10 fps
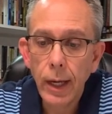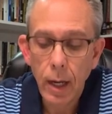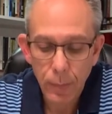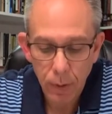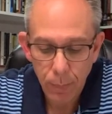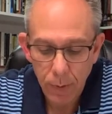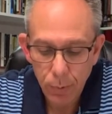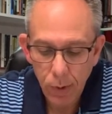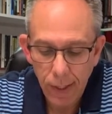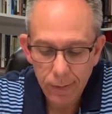How many
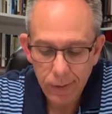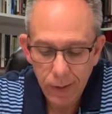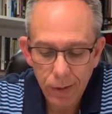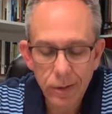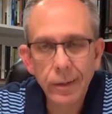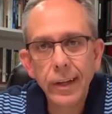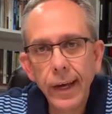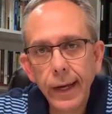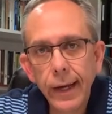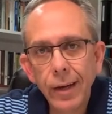people out there
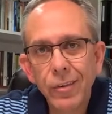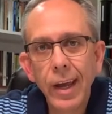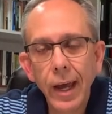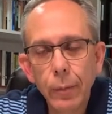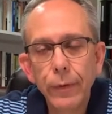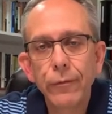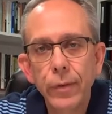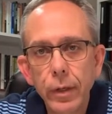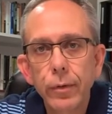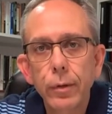today have cabin
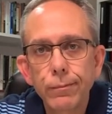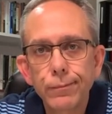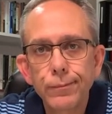fever?